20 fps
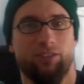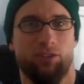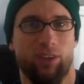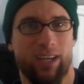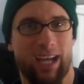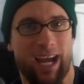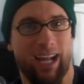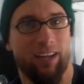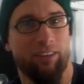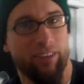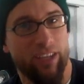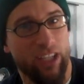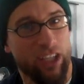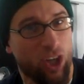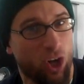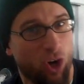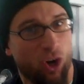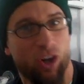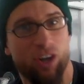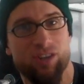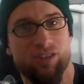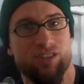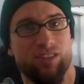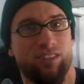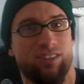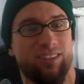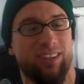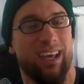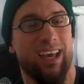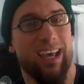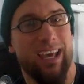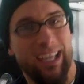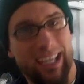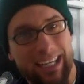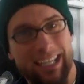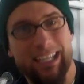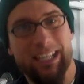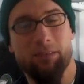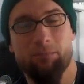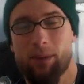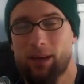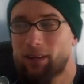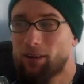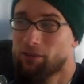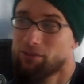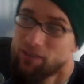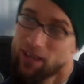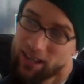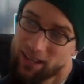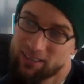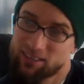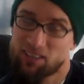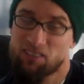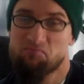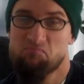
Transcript: So it kind of encourages eating better things,